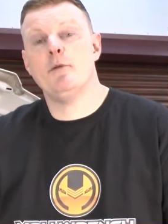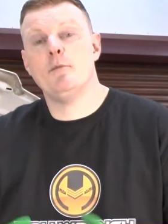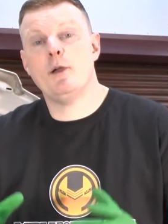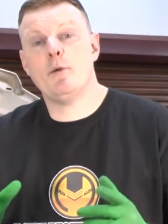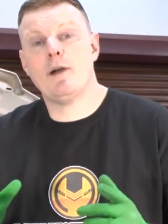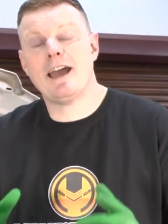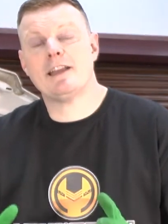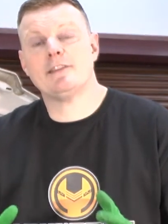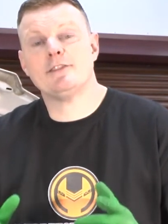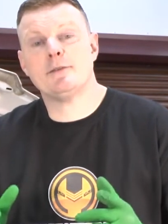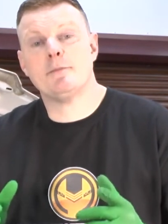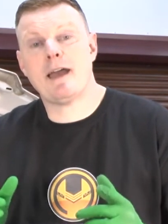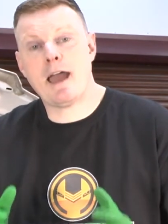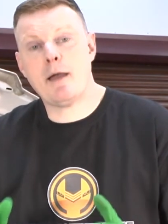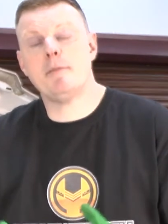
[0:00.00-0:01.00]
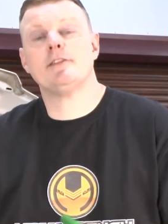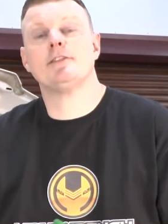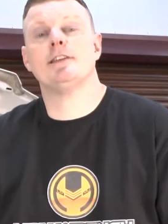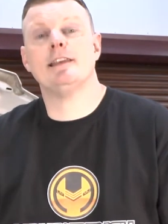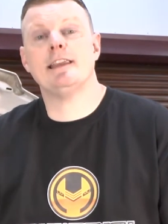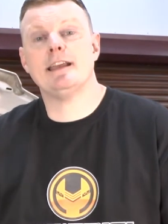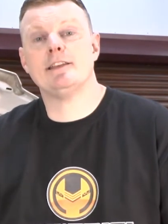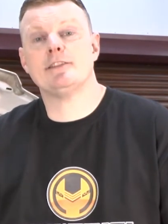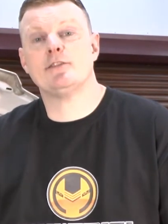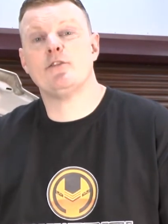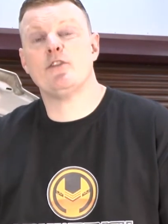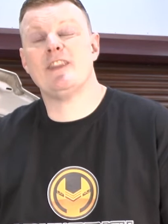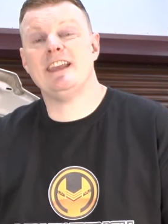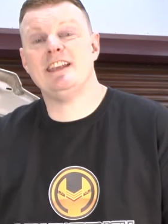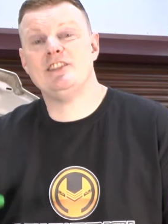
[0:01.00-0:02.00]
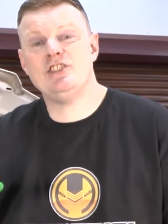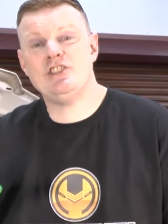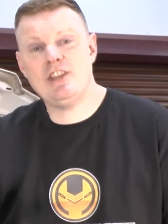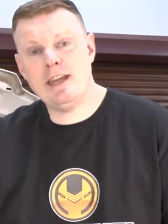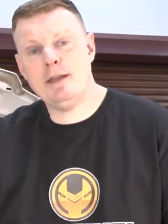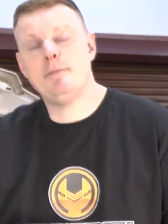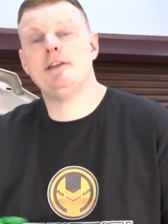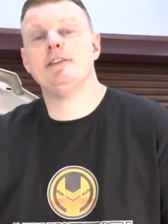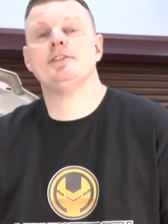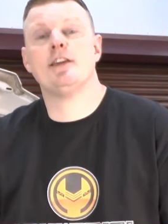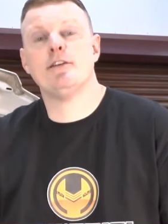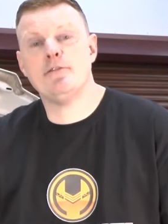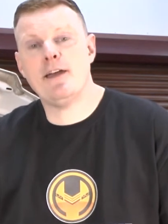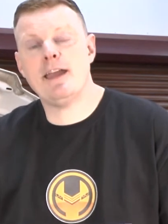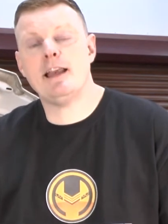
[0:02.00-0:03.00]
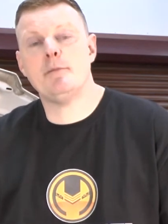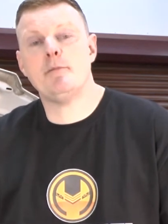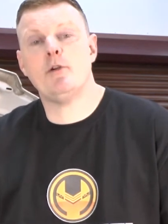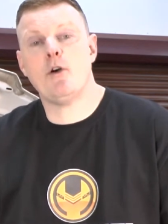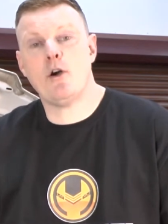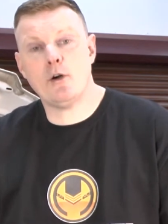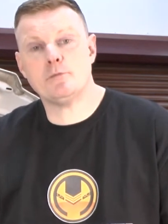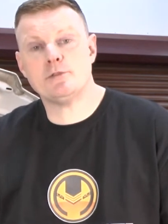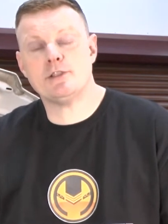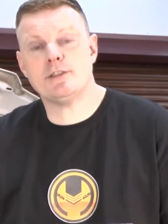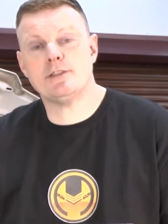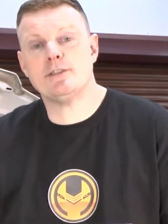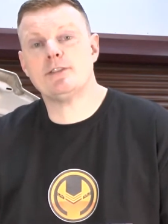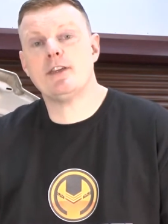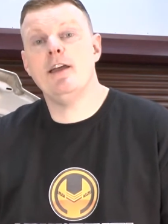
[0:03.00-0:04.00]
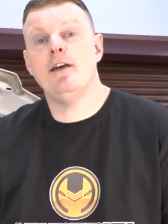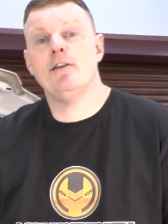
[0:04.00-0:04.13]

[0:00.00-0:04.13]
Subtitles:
We will add some Amazon links for the cheapest available options